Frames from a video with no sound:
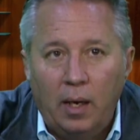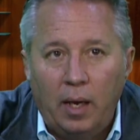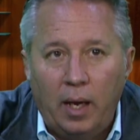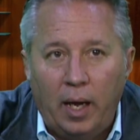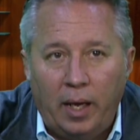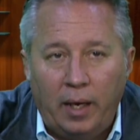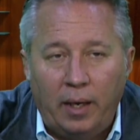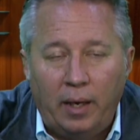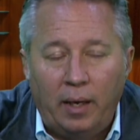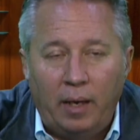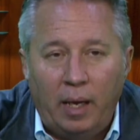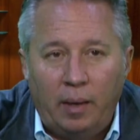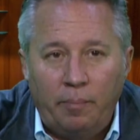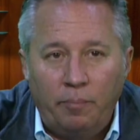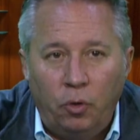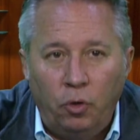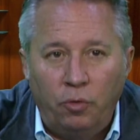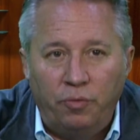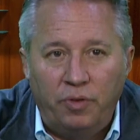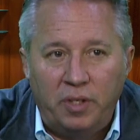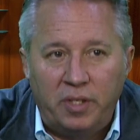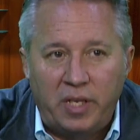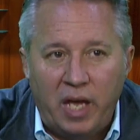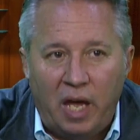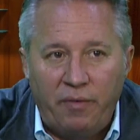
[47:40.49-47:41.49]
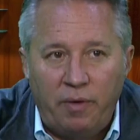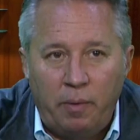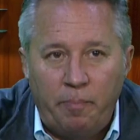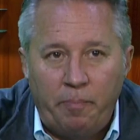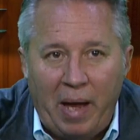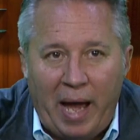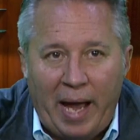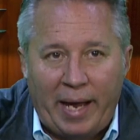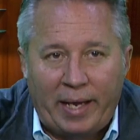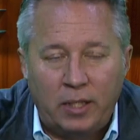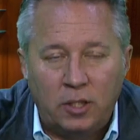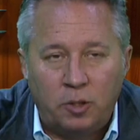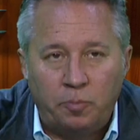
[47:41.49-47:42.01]
And moving David
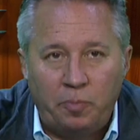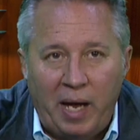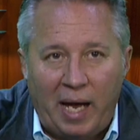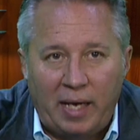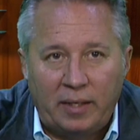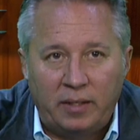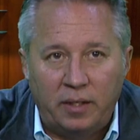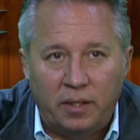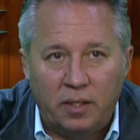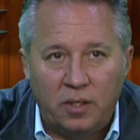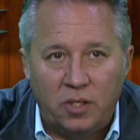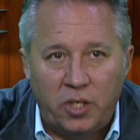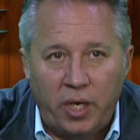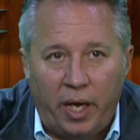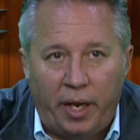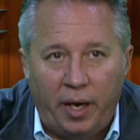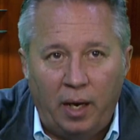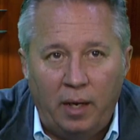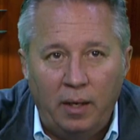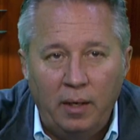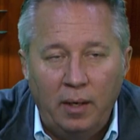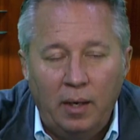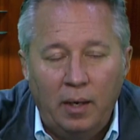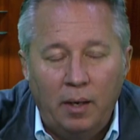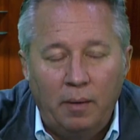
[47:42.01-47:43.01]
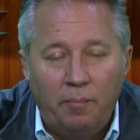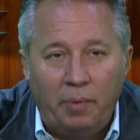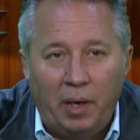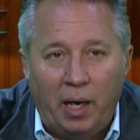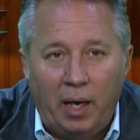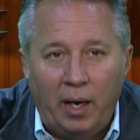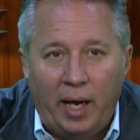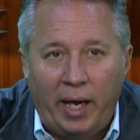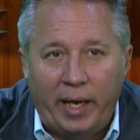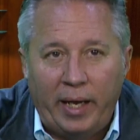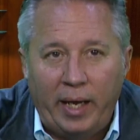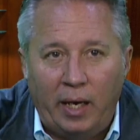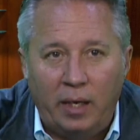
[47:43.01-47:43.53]
Backus back to the center.
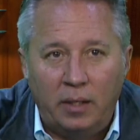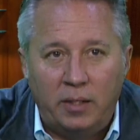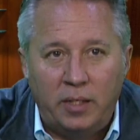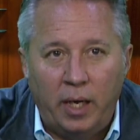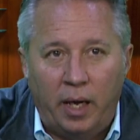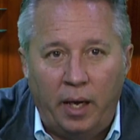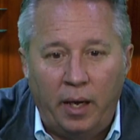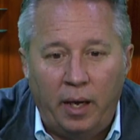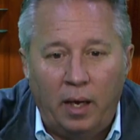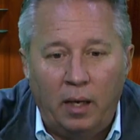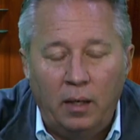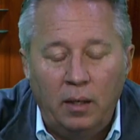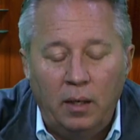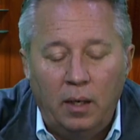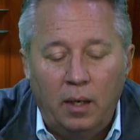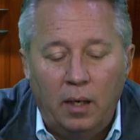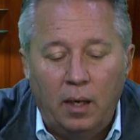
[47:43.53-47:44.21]
But I got to tell you,